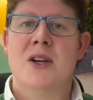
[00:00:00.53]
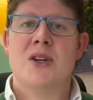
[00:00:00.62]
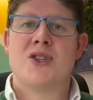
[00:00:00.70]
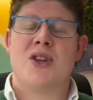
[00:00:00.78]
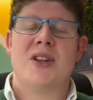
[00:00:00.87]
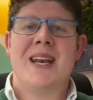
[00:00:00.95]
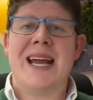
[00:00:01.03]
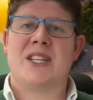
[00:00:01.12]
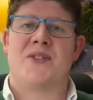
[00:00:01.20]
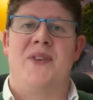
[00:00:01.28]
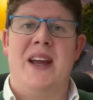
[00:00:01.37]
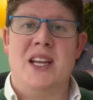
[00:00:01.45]
So the
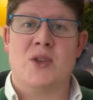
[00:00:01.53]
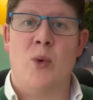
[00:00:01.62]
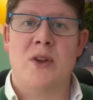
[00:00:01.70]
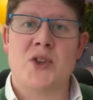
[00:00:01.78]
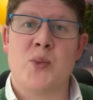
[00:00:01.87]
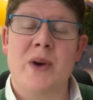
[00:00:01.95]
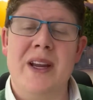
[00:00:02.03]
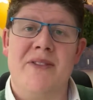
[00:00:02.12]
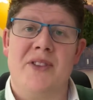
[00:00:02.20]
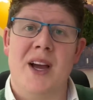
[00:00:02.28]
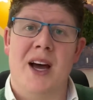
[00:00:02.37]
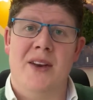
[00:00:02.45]
next phase, once
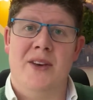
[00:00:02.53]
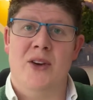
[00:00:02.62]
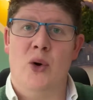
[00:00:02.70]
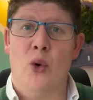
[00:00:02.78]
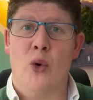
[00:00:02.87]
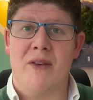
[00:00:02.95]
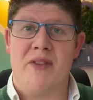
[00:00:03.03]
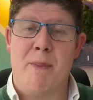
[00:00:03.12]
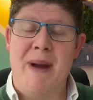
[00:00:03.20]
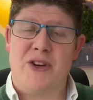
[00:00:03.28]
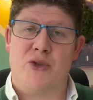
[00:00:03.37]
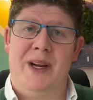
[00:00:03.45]
we've done all of the
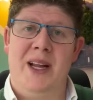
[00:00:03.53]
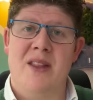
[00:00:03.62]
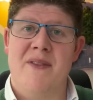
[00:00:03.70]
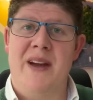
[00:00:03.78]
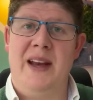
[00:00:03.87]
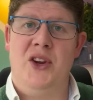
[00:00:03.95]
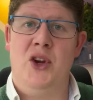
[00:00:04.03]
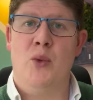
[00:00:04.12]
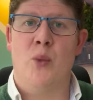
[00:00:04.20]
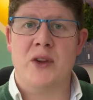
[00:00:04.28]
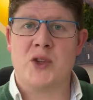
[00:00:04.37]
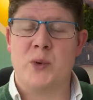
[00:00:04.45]
measuring at the venue,
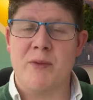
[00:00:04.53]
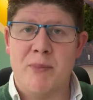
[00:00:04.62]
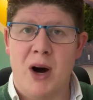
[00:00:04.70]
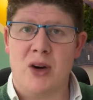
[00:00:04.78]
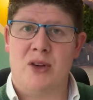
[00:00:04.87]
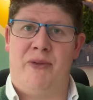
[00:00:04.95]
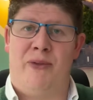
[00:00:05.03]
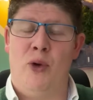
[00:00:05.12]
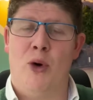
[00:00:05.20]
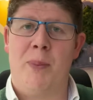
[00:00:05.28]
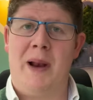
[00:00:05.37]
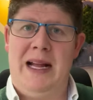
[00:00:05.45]
once we've marked the
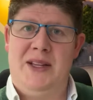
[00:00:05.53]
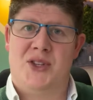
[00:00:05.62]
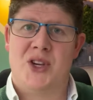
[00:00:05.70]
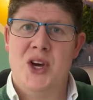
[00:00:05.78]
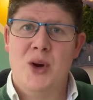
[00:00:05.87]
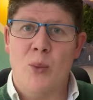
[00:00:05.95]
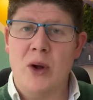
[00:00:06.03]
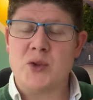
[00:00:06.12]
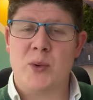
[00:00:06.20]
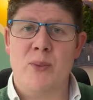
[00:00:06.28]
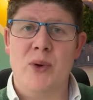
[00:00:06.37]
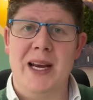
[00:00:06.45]
floor plans, once
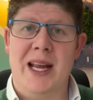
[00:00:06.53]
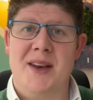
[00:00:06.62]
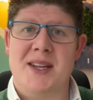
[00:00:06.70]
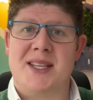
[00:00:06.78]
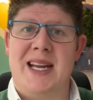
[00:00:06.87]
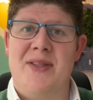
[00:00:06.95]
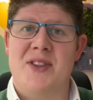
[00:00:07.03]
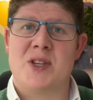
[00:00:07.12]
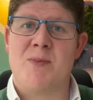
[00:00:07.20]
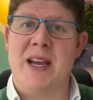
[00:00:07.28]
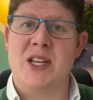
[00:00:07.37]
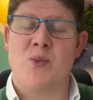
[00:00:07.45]
we really understand the
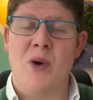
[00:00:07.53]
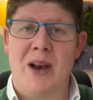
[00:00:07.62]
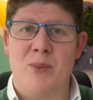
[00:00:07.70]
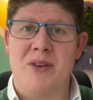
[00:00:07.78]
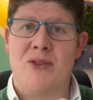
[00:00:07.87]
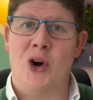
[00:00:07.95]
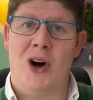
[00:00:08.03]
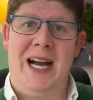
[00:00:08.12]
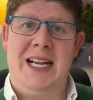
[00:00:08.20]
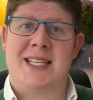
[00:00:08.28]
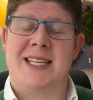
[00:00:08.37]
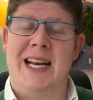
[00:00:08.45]
space well and we've got
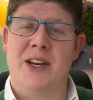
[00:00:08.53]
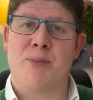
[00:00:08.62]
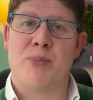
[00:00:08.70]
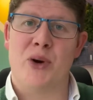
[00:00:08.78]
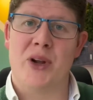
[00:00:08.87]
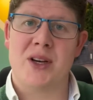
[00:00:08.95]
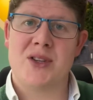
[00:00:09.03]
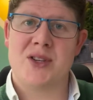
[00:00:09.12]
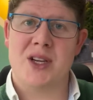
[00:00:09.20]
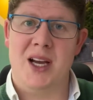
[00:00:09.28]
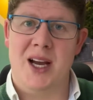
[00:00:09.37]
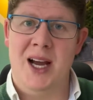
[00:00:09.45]
our standard
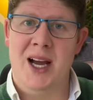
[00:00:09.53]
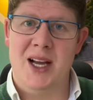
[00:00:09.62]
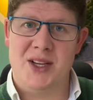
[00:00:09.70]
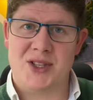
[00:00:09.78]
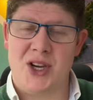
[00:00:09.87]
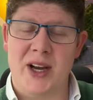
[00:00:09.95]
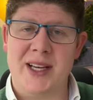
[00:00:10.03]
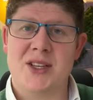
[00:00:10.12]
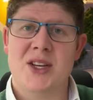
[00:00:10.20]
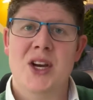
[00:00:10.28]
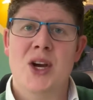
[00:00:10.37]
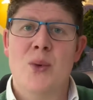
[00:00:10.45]
products assigned,
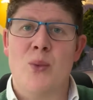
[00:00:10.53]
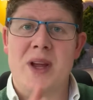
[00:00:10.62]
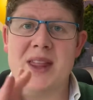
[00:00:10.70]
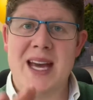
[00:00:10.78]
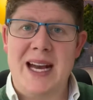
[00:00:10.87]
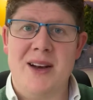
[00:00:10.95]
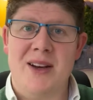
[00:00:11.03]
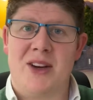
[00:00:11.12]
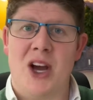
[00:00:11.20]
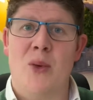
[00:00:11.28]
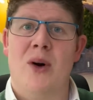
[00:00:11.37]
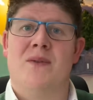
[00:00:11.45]
we then
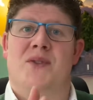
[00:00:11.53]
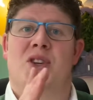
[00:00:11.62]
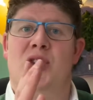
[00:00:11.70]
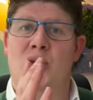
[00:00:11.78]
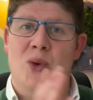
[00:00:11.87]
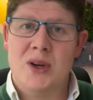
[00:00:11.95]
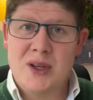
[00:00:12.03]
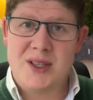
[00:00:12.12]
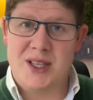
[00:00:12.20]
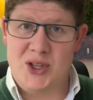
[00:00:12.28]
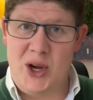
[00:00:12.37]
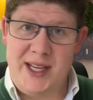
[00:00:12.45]
go on to
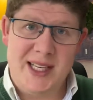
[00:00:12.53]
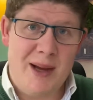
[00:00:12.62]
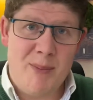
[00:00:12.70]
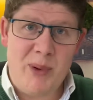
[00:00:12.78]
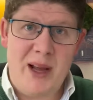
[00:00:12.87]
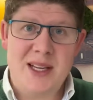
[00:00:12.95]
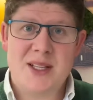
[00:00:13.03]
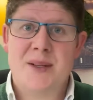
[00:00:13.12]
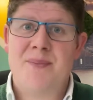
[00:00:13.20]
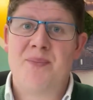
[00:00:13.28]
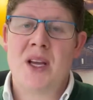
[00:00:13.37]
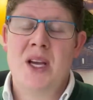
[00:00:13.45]
design templates.
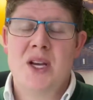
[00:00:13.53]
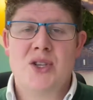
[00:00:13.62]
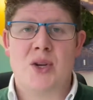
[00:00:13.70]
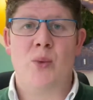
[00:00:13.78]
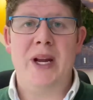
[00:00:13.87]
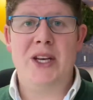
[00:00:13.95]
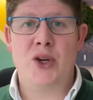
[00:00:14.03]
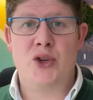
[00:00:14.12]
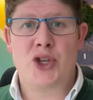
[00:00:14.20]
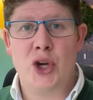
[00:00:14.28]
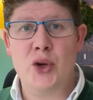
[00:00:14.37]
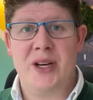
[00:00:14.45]
So we do
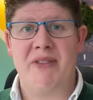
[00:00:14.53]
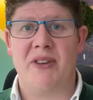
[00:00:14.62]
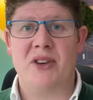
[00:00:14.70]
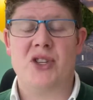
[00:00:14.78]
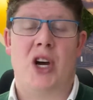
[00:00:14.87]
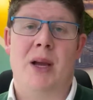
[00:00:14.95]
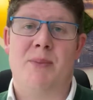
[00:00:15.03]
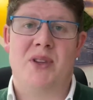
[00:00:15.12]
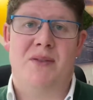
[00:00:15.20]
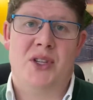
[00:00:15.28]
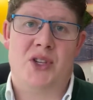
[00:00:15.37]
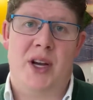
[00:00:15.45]
two different types
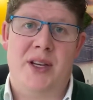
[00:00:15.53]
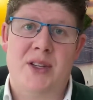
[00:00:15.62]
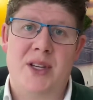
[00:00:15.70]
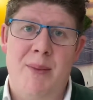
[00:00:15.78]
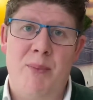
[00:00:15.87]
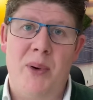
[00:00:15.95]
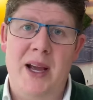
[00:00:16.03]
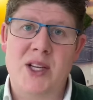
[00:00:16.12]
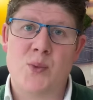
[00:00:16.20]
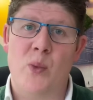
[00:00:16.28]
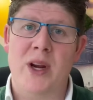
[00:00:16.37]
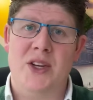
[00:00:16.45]
of design
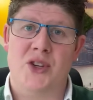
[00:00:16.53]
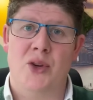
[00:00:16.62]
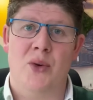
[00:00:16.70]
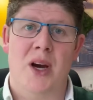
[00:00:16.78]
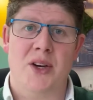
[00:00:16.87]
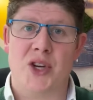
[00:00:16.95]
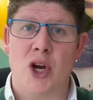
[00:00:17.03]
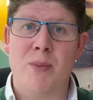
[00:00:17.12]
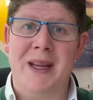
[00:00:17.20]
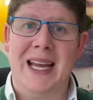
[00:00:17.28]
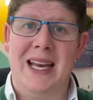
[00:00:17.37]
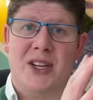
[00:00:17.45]
templates. We do
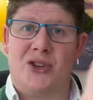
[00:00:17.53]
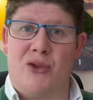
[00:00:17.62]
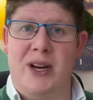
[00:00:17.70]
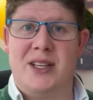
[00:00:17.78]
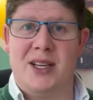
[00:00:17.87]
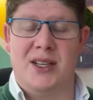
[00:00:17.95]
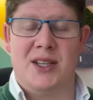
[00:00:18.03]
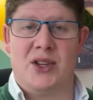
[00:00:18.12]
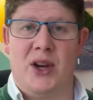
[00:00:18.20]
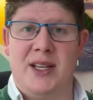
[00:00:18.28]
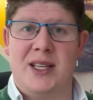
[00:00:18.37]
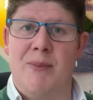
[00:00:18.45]
Adobe Illustrator
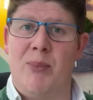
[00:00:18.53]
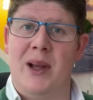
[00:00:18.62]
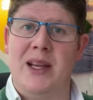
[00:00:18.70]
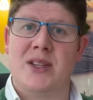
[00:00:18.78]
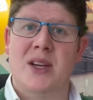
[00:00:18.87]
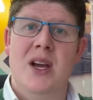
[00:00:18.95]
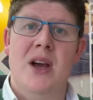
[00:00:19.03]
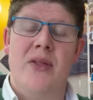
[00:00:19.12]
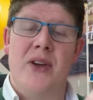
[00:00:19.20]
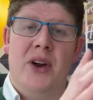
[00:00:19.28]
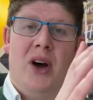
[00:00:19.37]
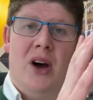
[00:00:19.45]
design templates
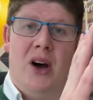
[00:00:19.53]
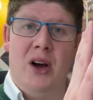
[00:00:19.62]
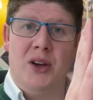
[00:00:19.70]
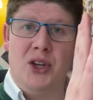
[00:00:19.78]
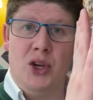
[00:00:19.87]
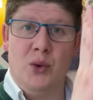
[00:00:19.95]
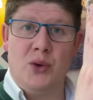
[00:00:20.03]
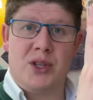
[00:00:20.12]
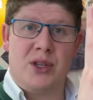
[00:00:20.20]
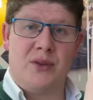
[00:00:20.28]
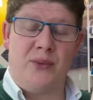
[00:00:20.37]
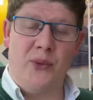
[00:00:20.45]
that are
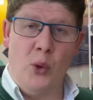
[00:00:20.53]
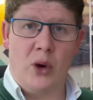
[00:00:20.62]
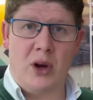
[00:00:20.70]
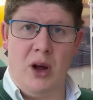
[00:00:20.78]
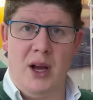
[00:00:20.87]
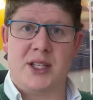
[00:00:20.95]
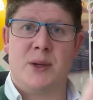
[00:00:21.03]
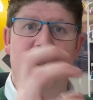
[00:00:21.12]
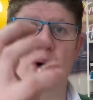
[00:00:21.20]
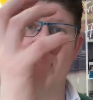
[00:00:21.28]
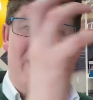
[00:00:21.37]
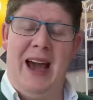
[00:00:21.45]
used for clients to
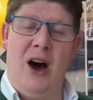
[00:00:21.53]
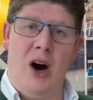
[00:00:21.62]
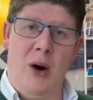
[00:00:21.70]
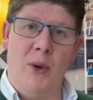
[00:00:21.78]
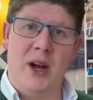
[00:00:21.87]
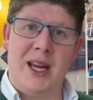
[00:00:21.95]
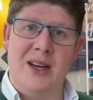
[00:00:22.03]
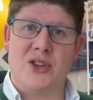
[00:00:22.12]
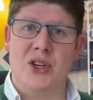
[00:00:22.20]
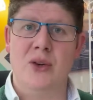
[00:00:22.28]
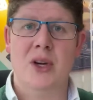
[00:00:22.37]
put their artwork into.